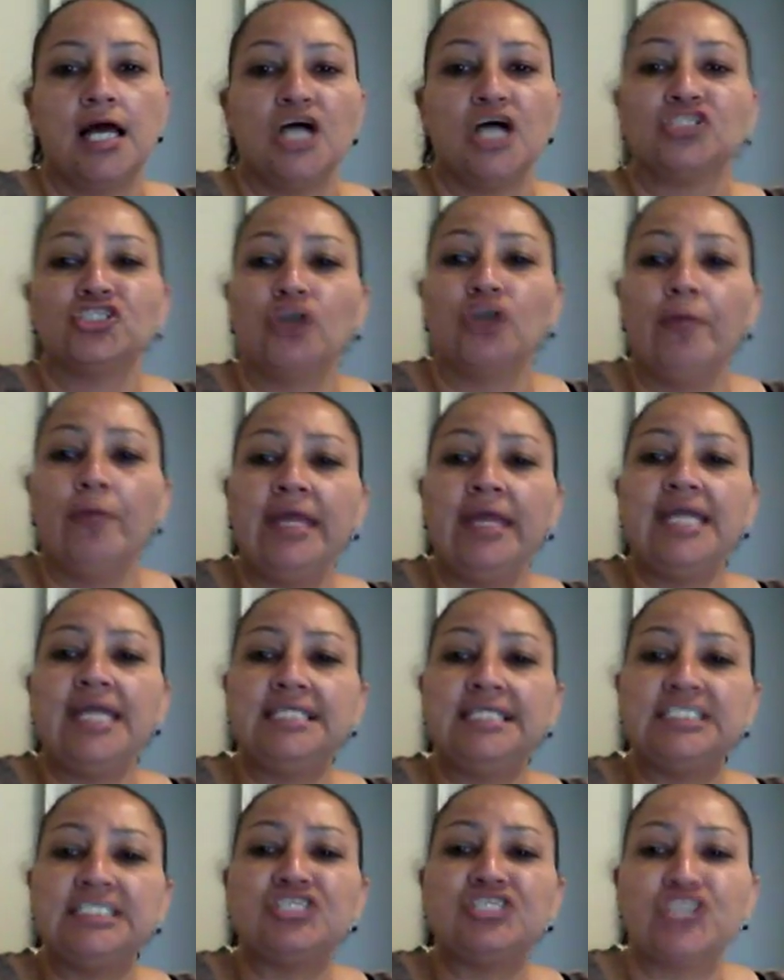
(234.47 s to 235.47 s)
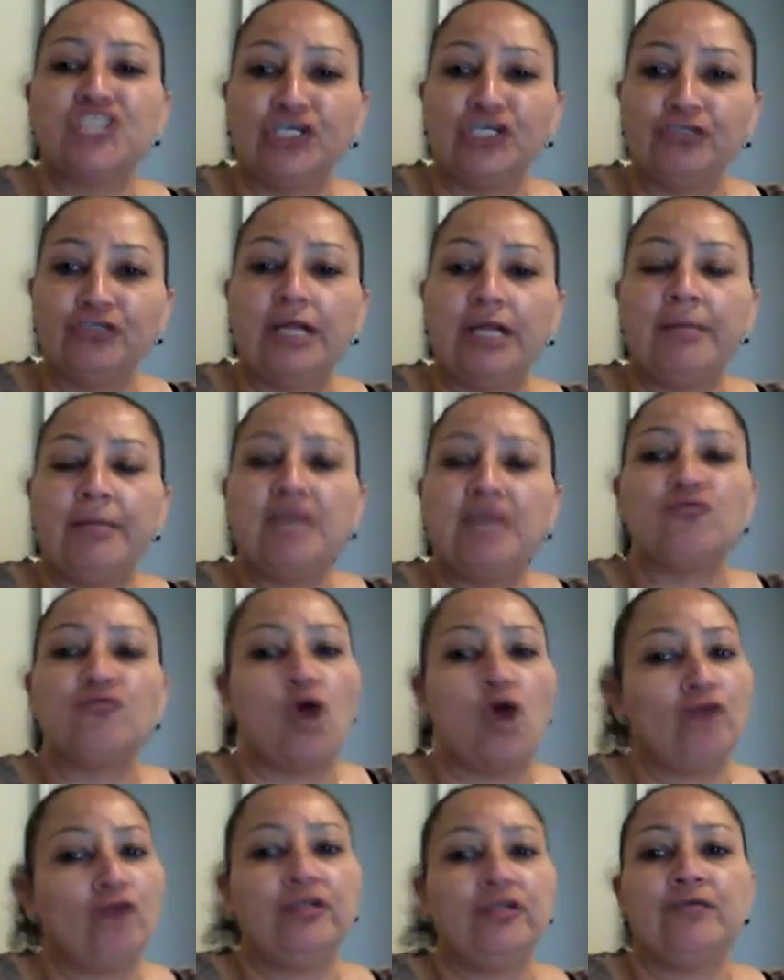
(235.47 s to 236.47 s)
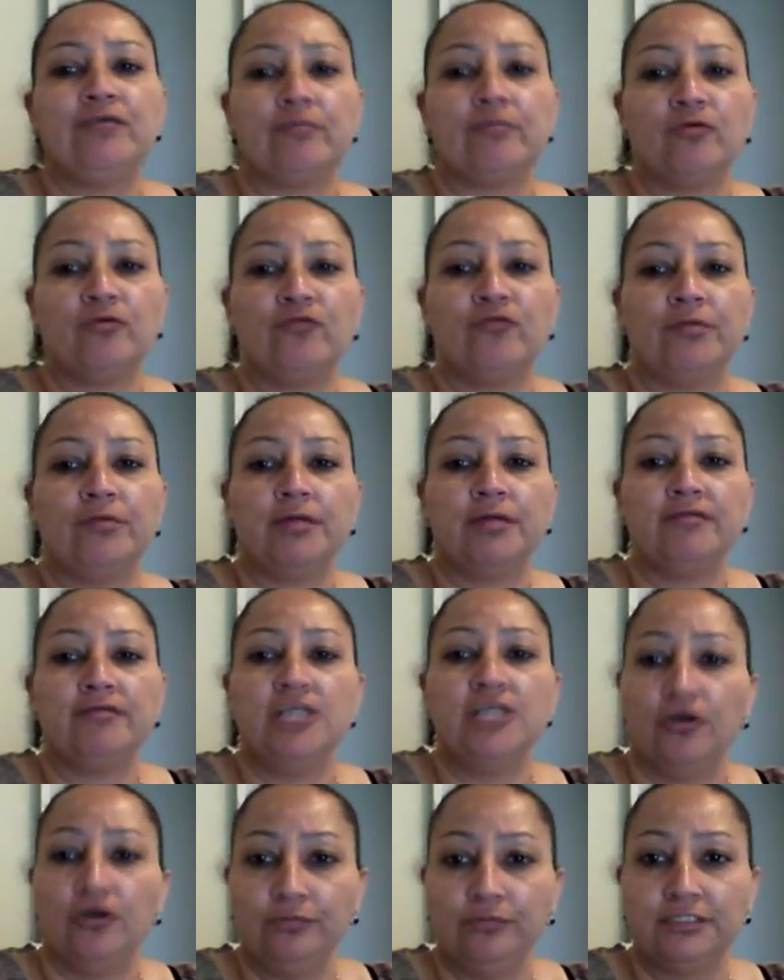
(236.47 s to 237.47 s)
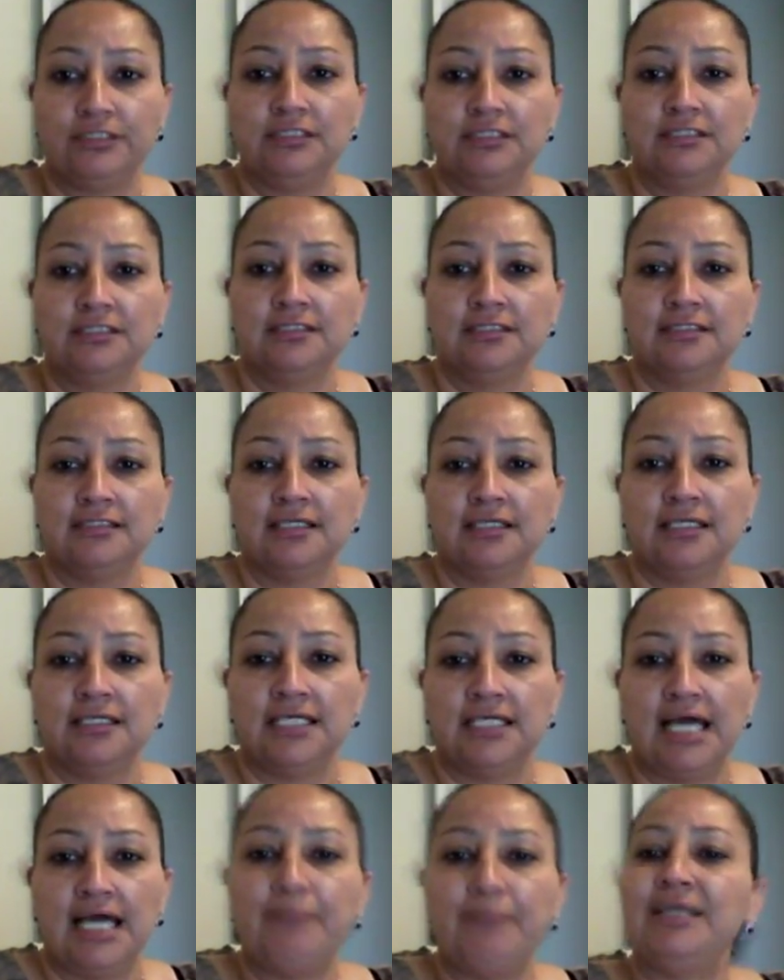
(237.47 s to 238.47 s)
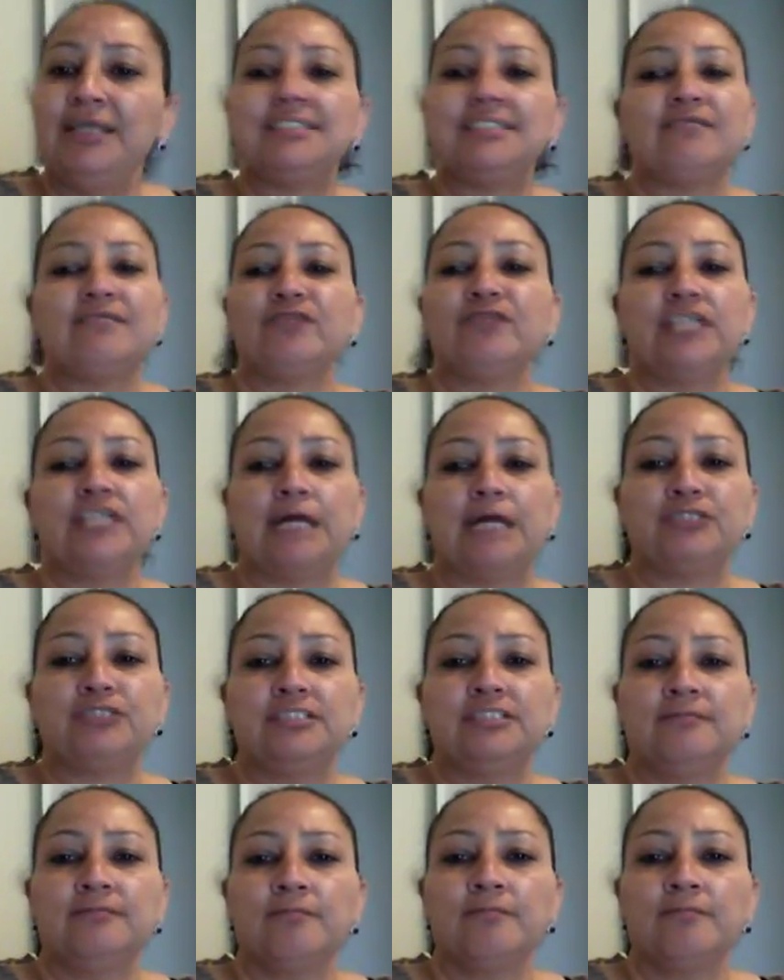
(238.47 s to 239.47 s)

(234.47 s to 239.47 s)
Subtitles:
So many innocent children are being wrongfully removed from loving homes and placed up for adoption.